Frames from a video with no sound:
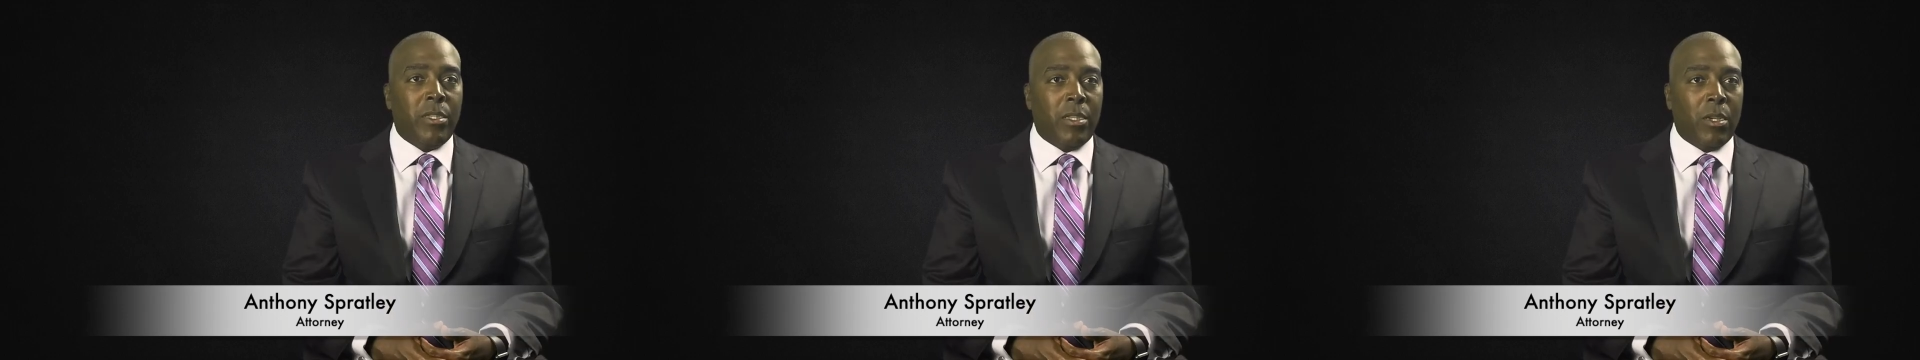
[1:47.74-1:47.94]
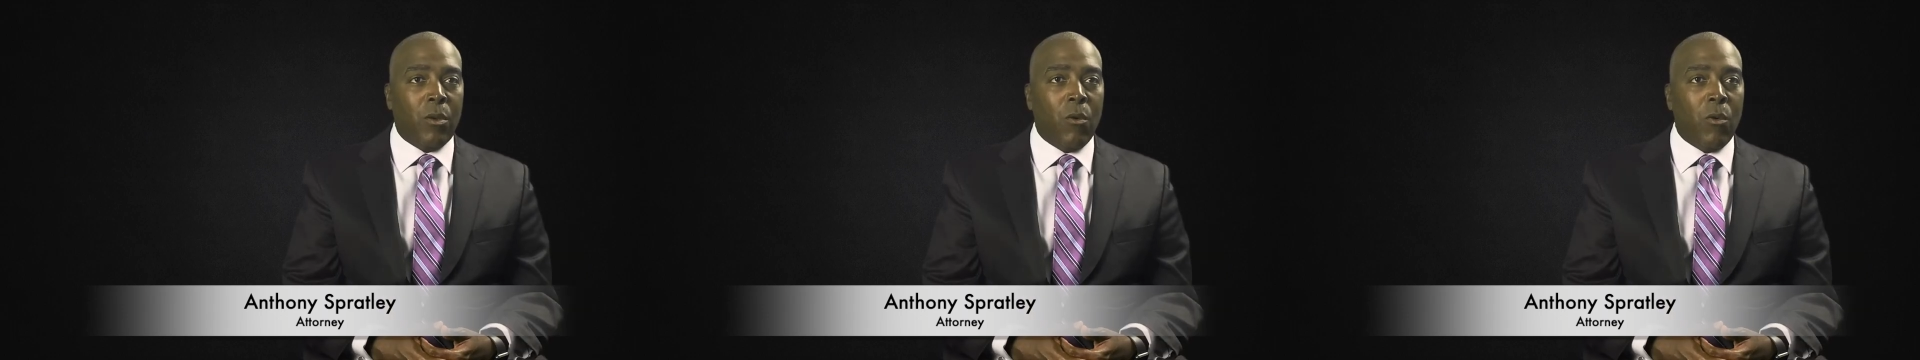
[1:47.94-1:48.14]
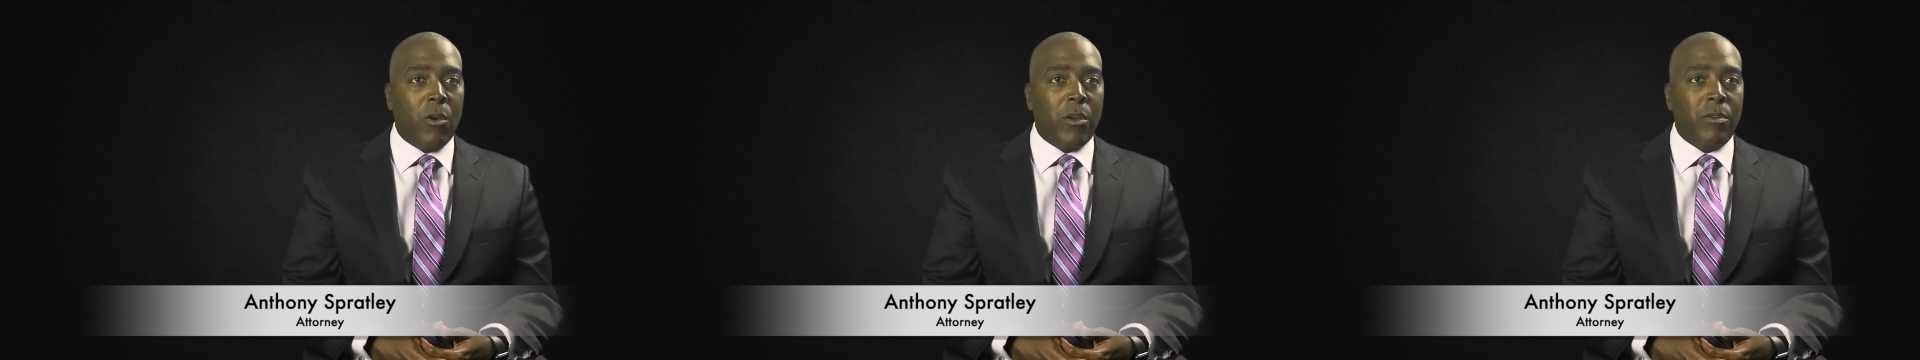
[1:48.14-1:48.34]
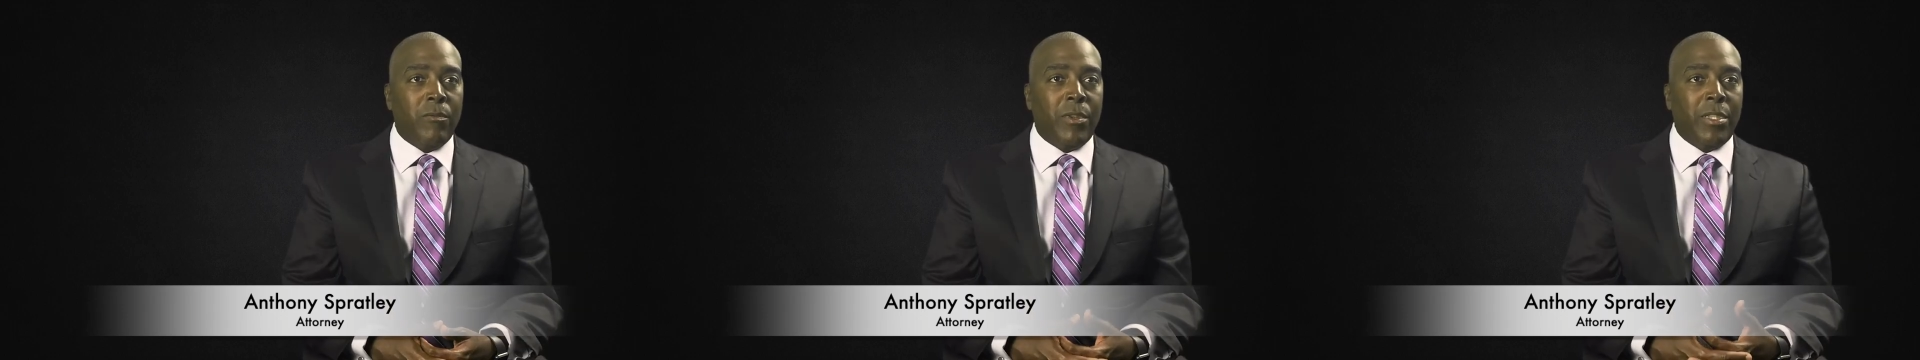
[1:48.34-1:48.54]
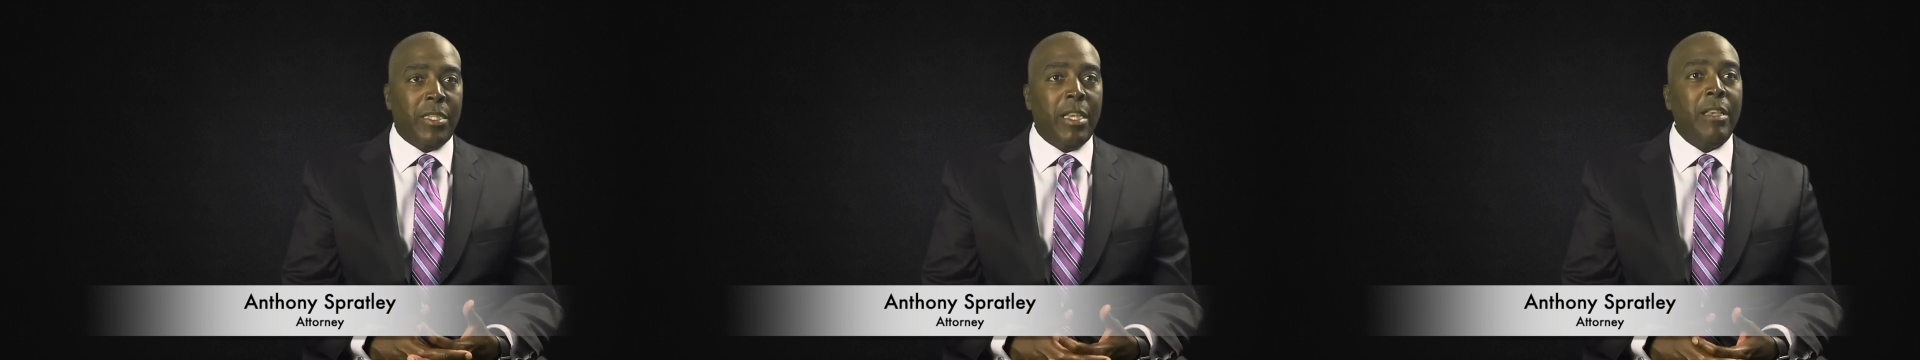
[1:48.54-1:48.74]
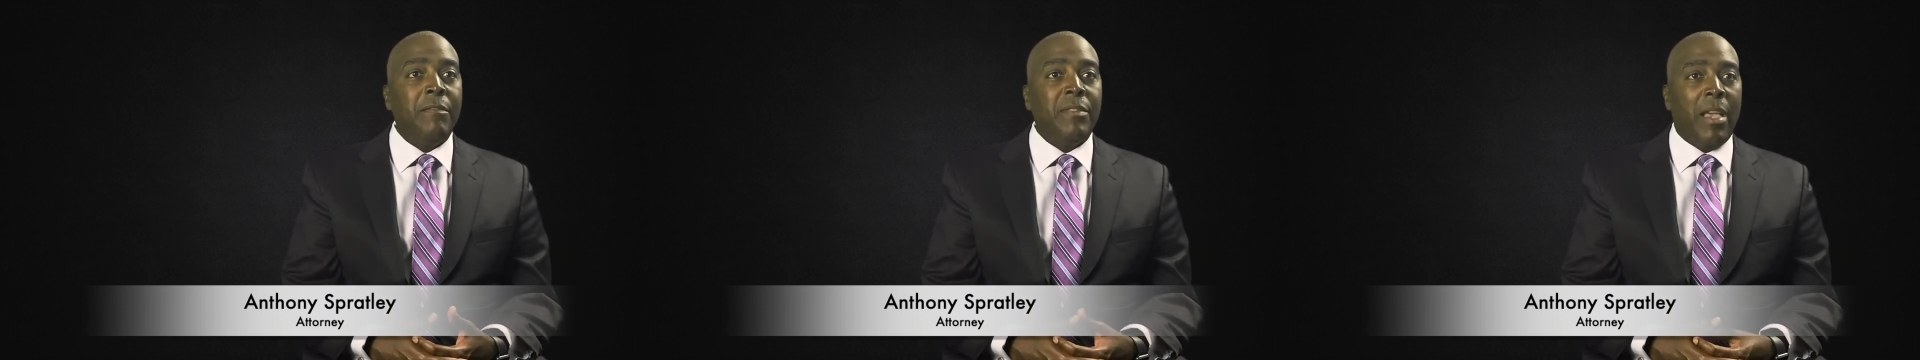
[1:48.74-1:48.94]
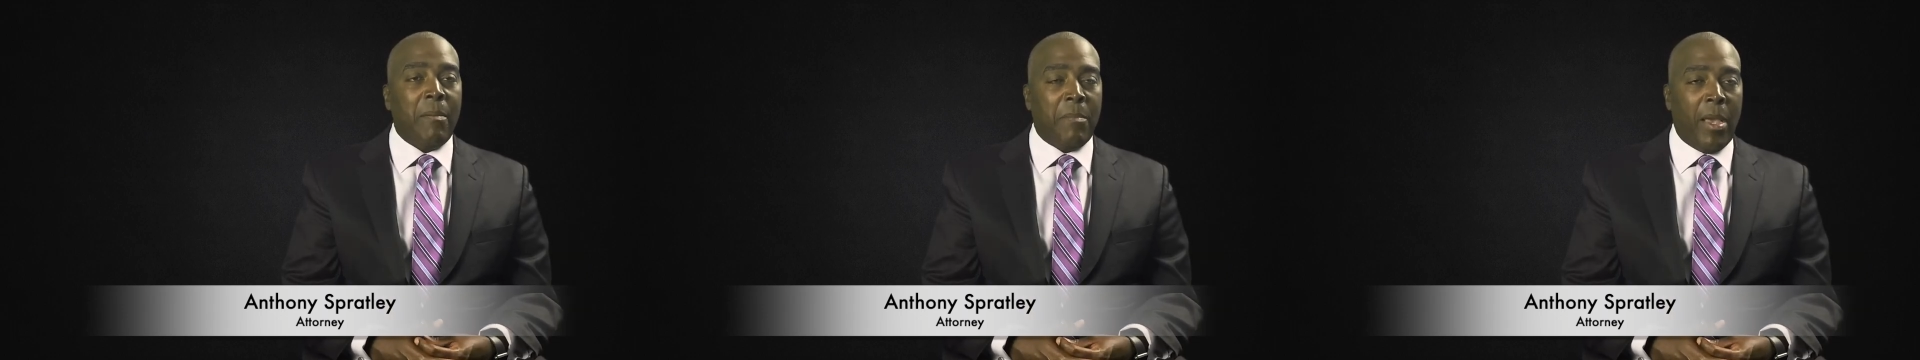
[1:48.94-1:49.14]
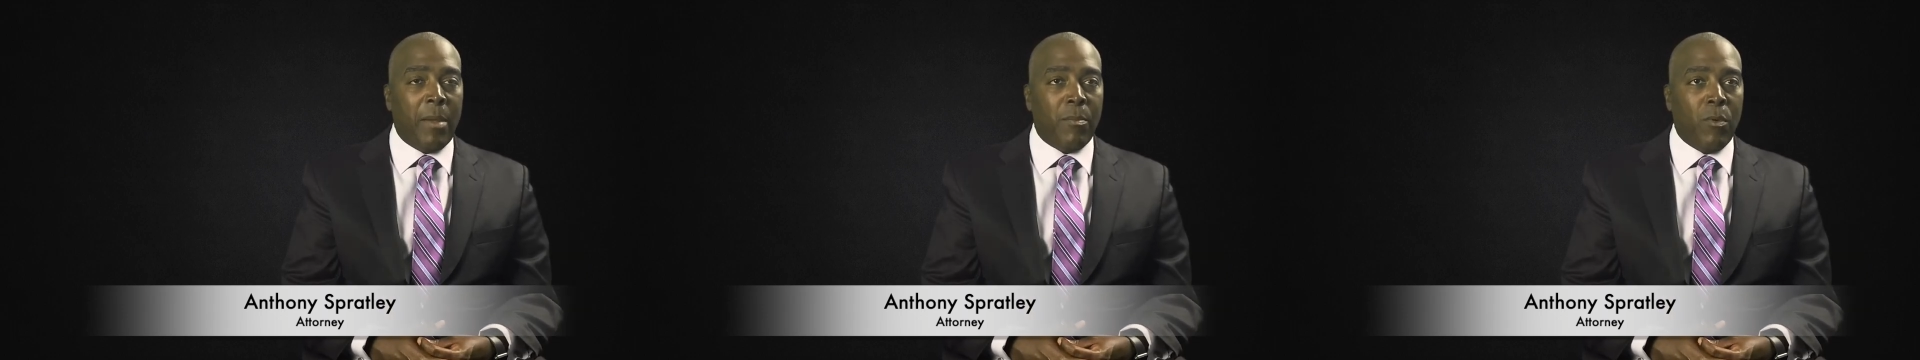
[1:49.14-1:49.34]
the court receives that
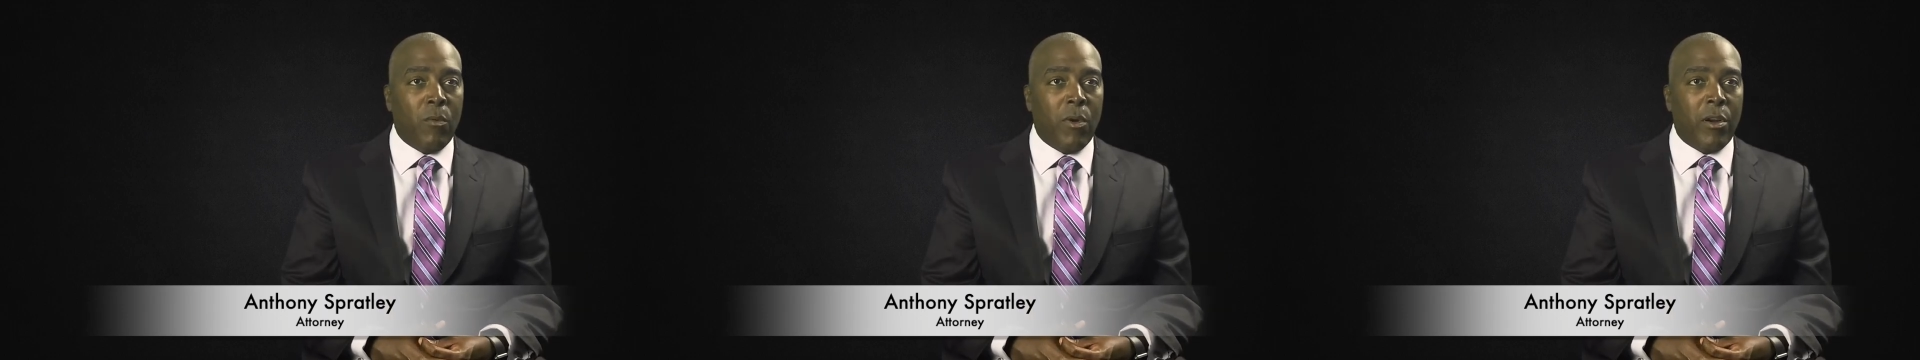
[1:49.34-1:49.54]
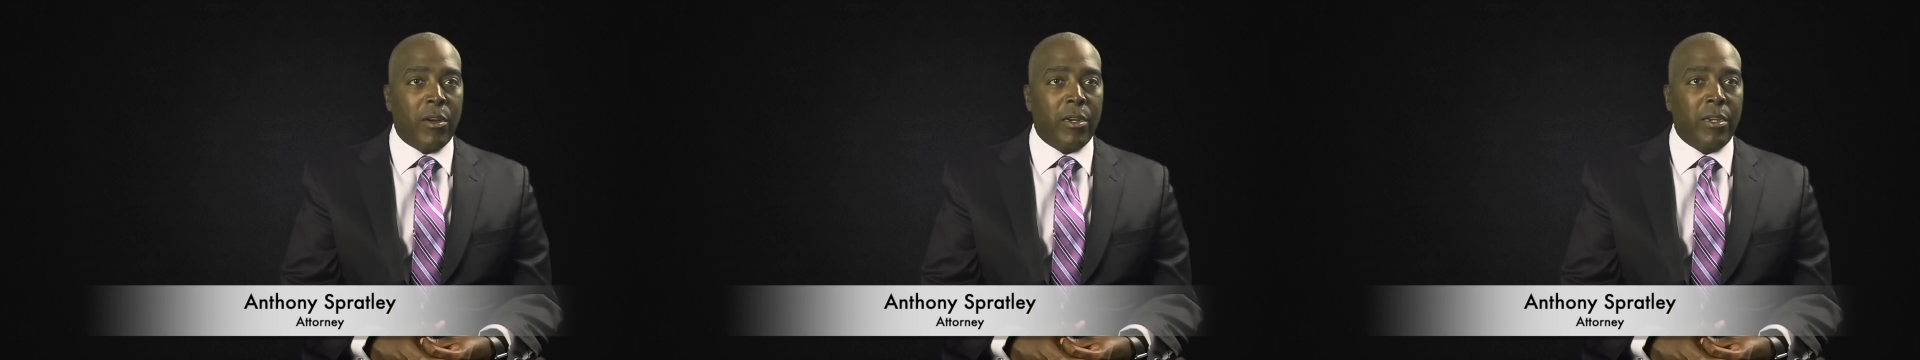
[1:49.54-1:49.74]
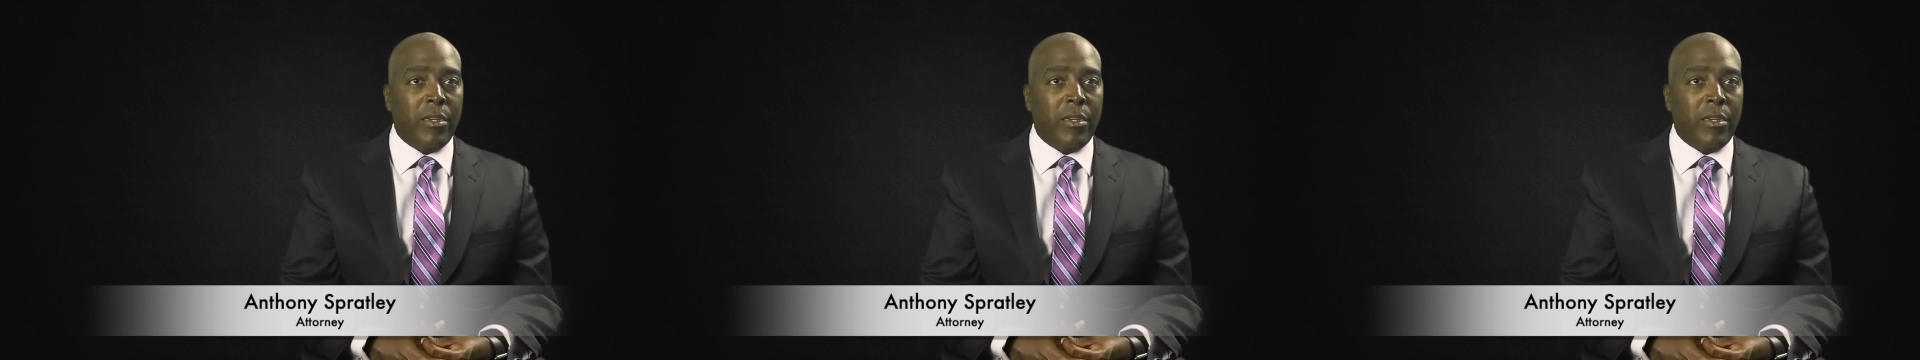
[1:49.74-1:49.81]
paperwork,